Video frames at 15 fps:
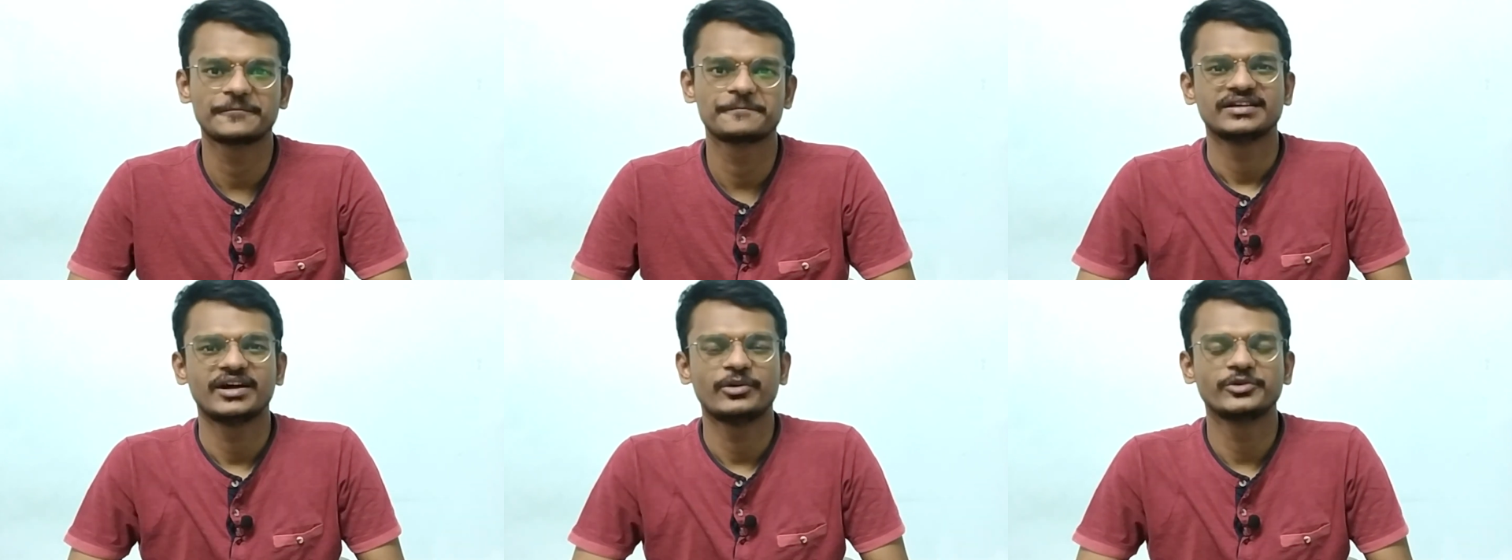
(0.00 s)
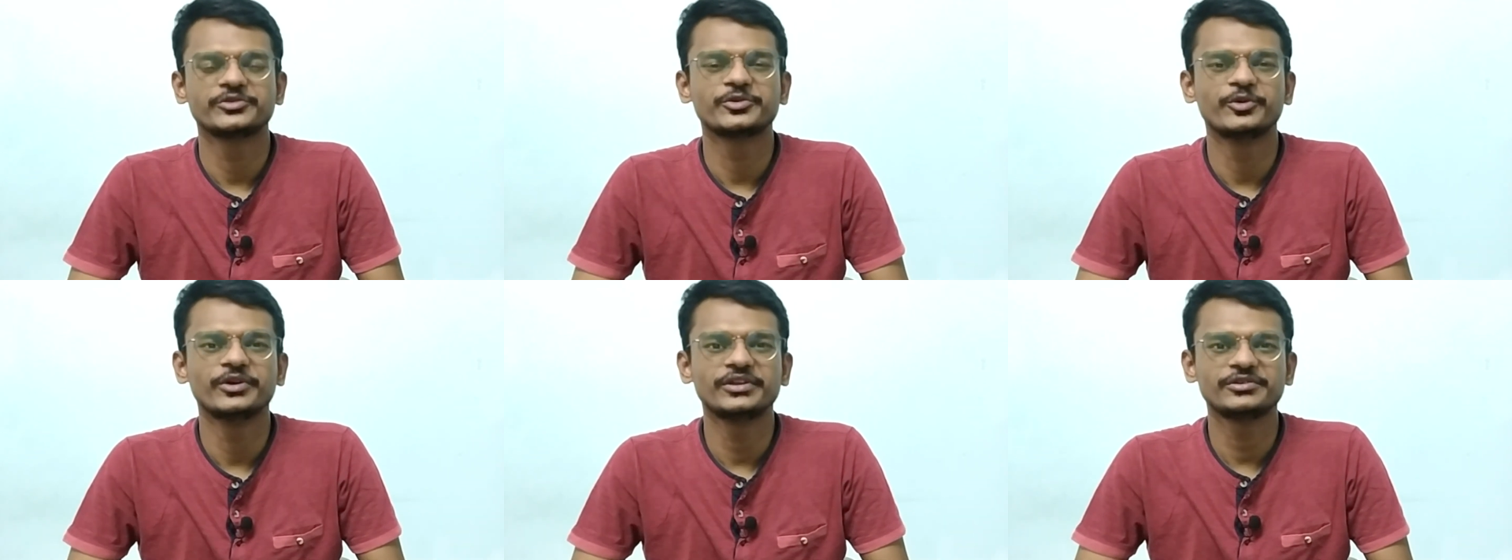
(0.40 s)
I was
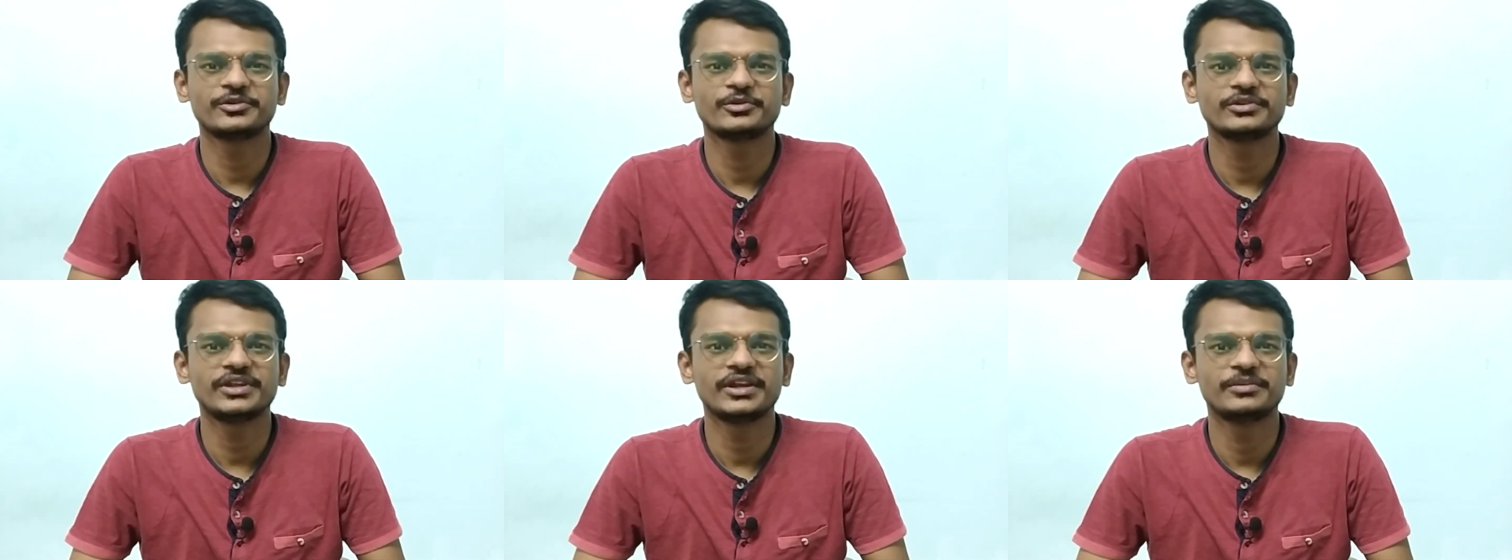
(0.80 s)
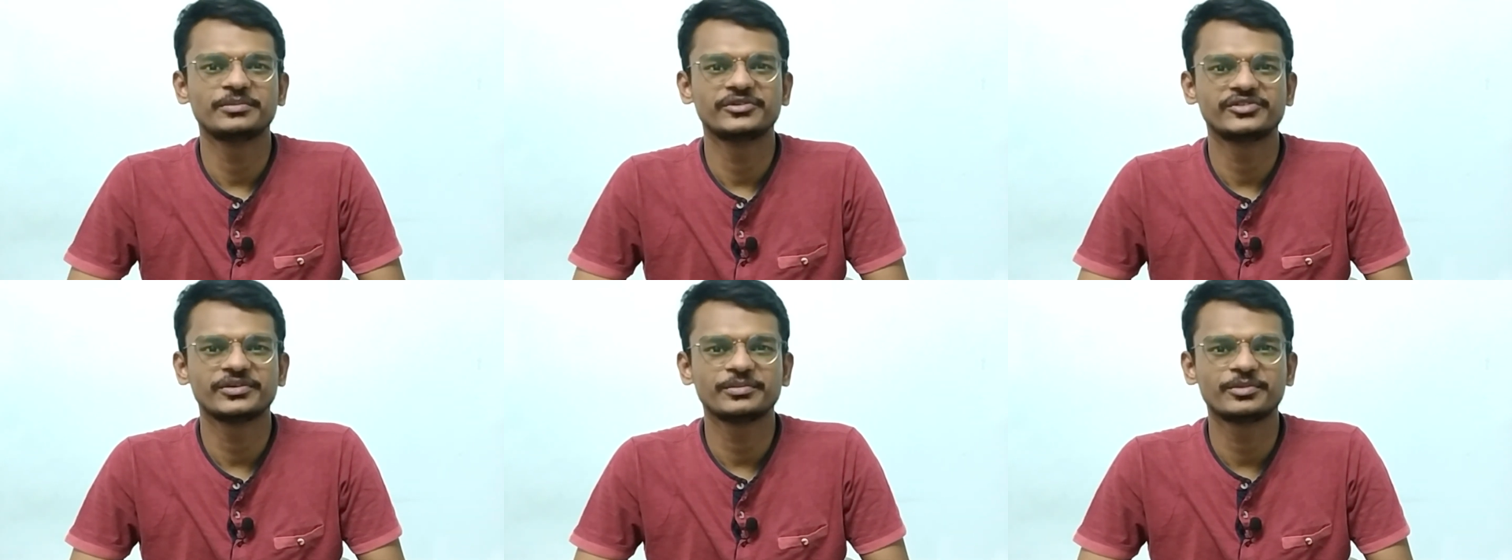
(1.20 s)
going through the
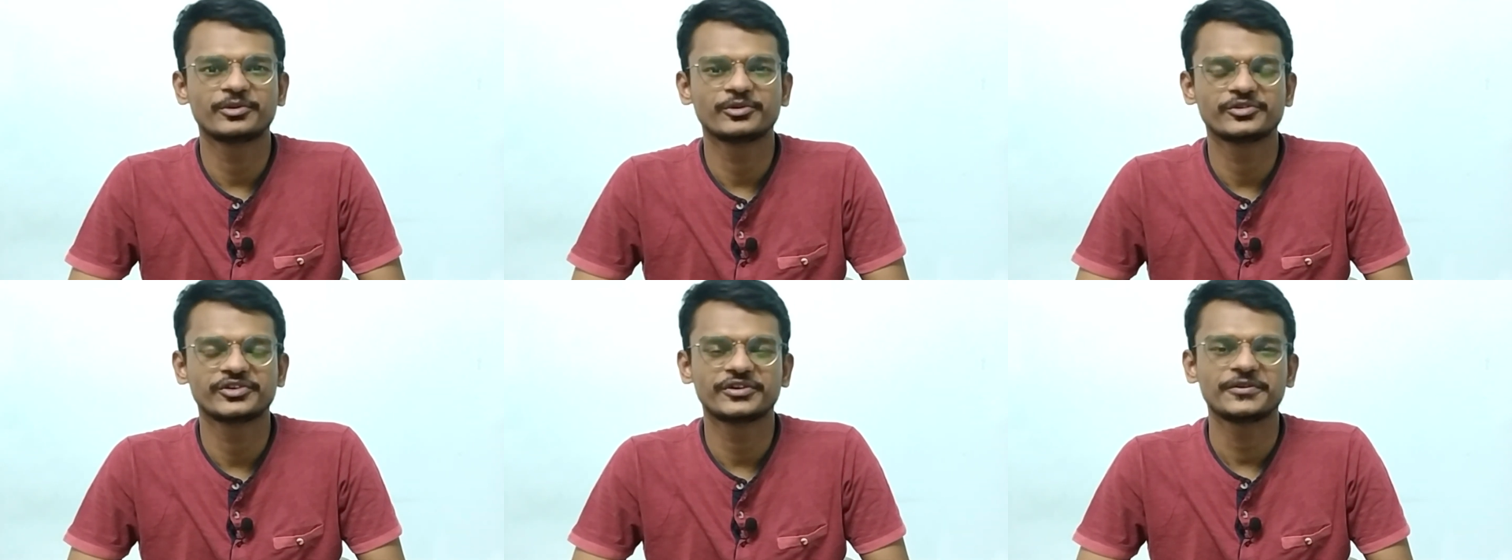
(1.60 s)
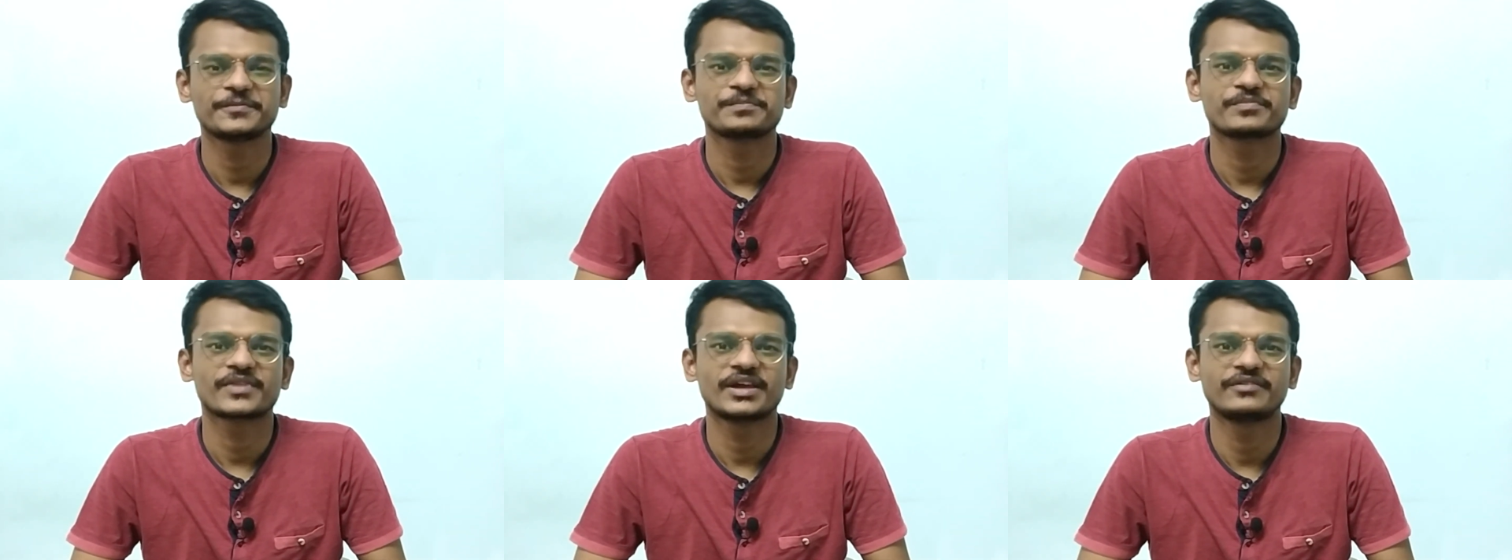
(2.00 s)
admission brochure
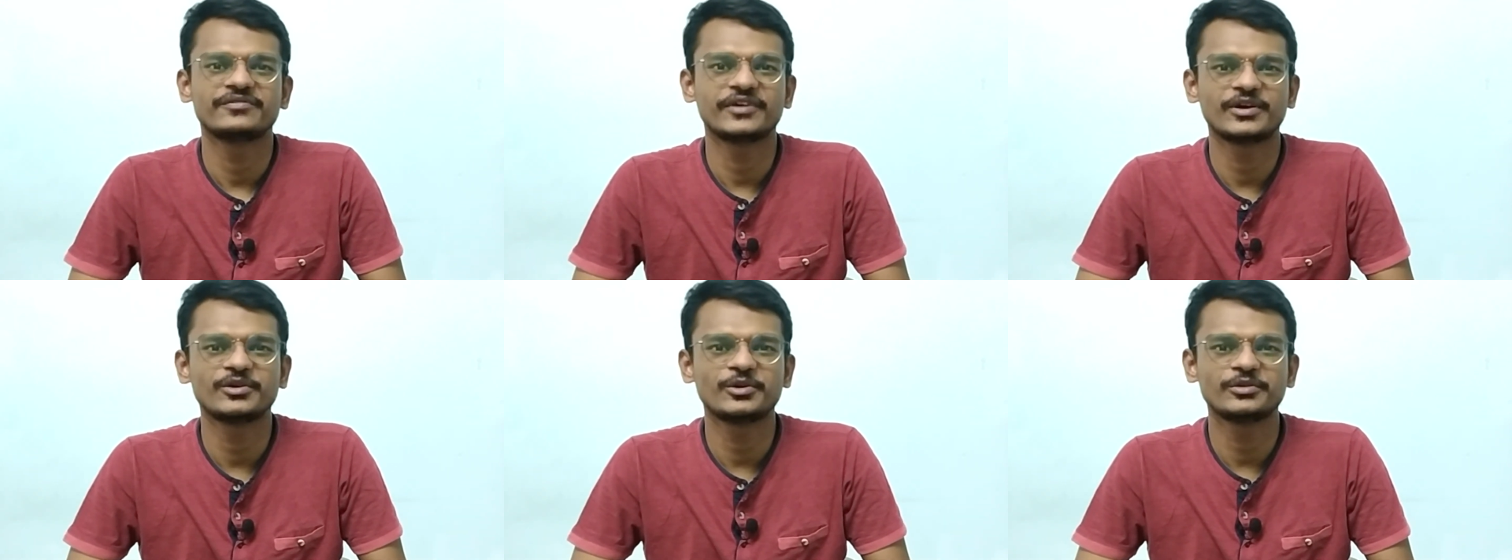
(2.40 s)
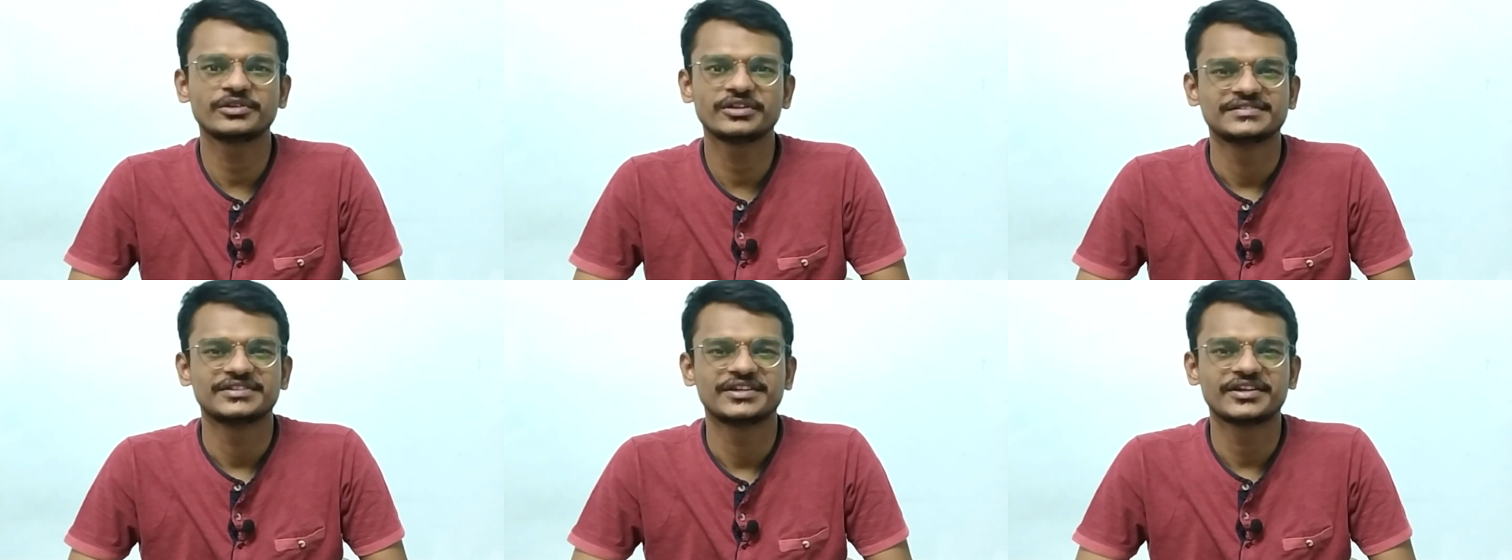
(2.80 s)
and found out
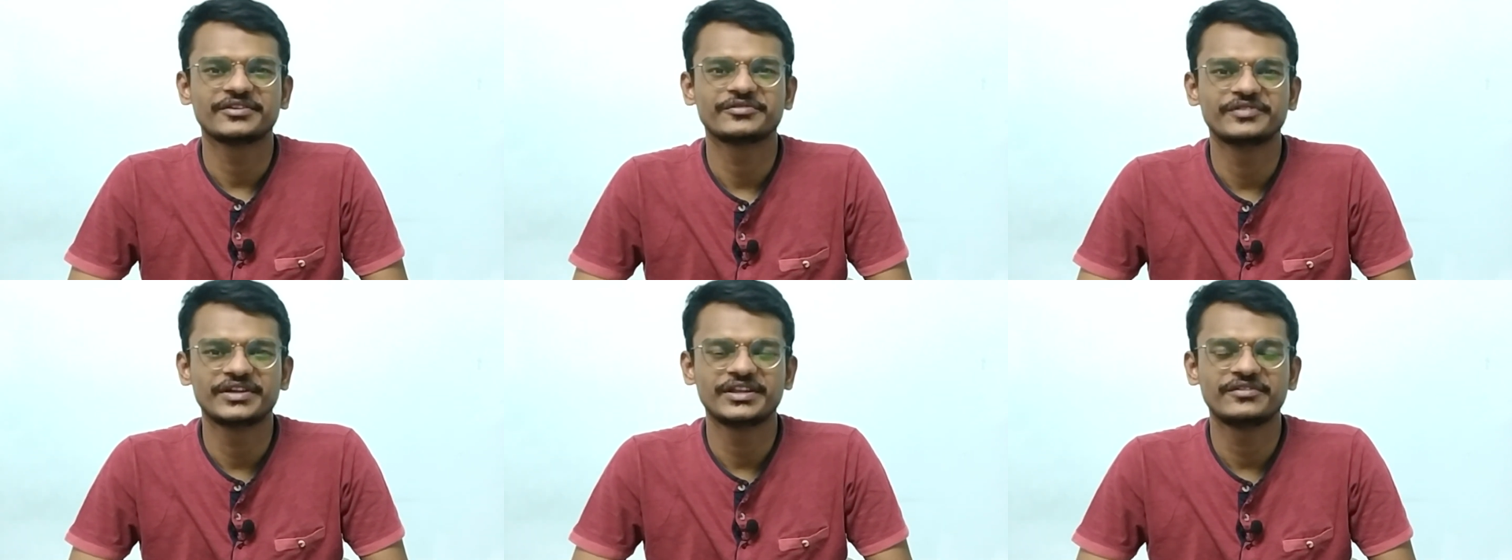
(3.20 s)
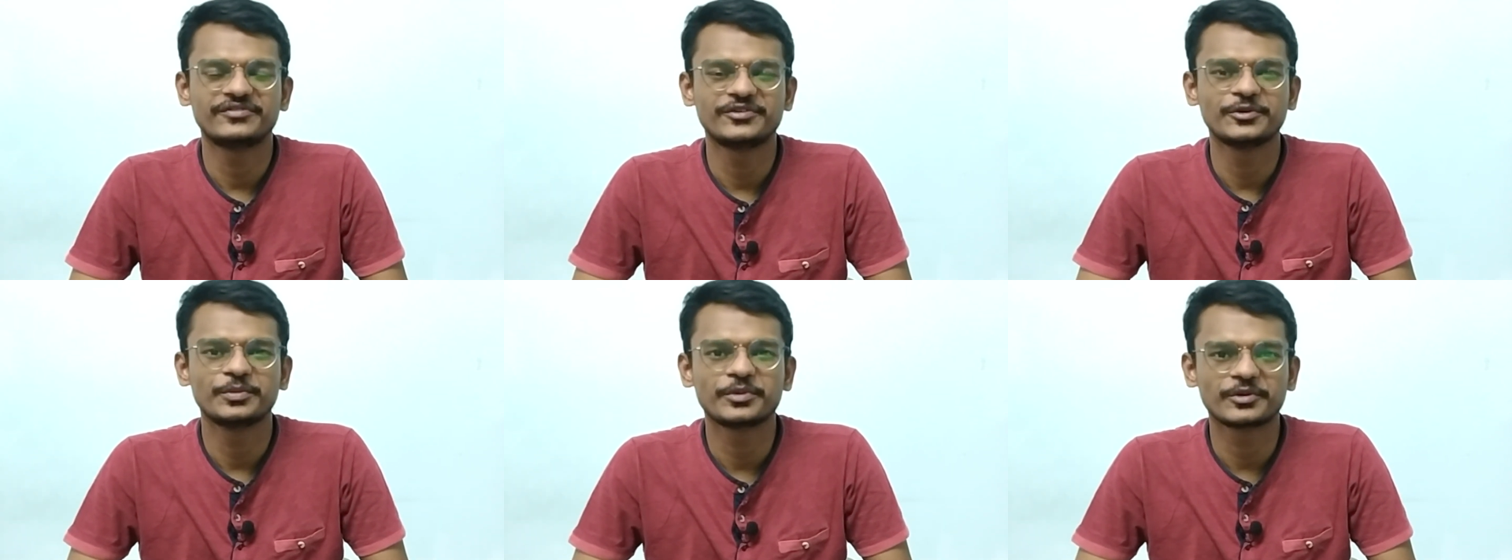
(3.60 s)
that there are very
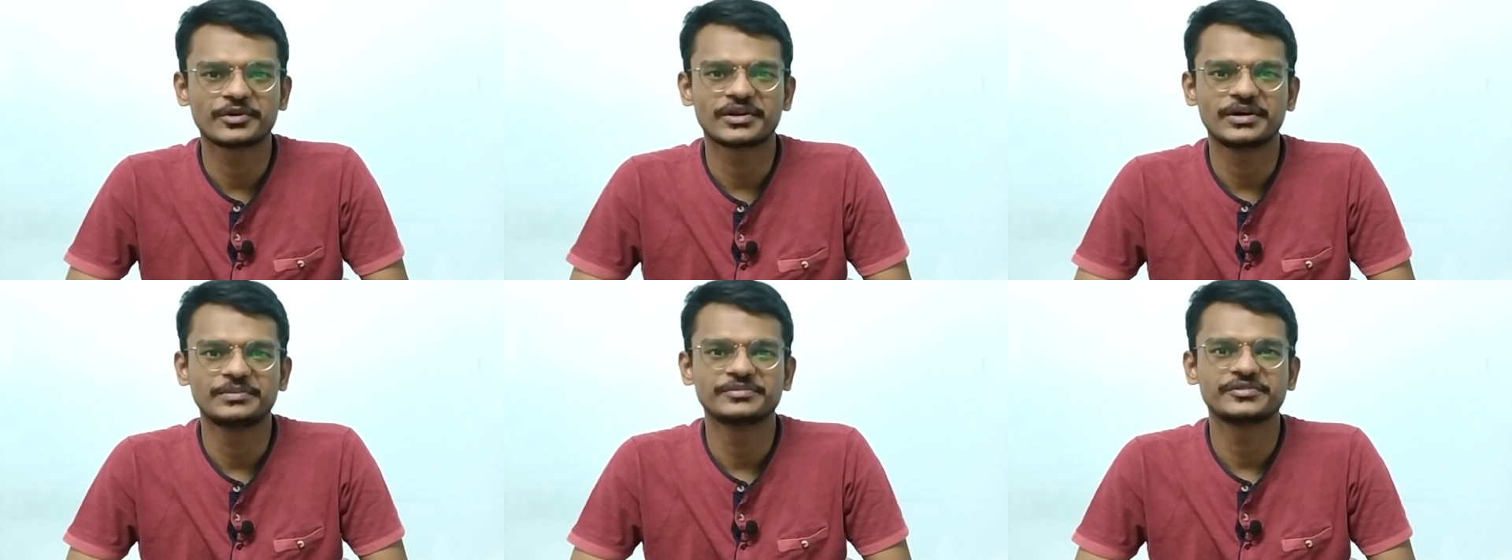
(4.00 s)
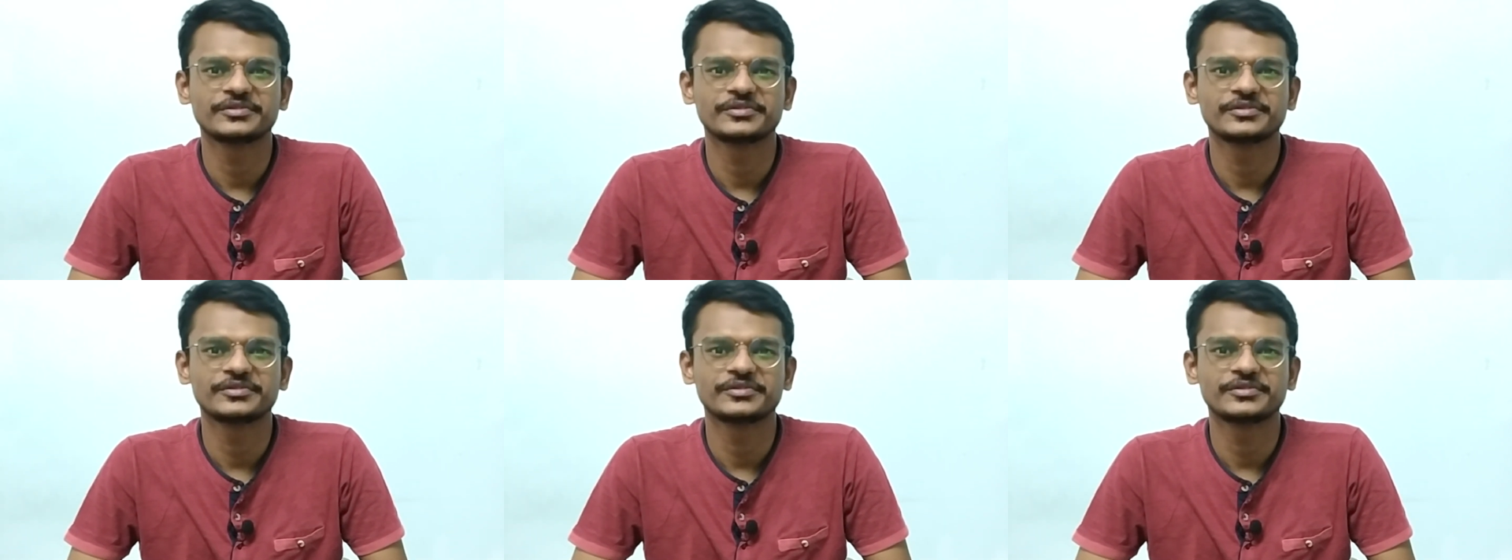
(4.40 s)
few programs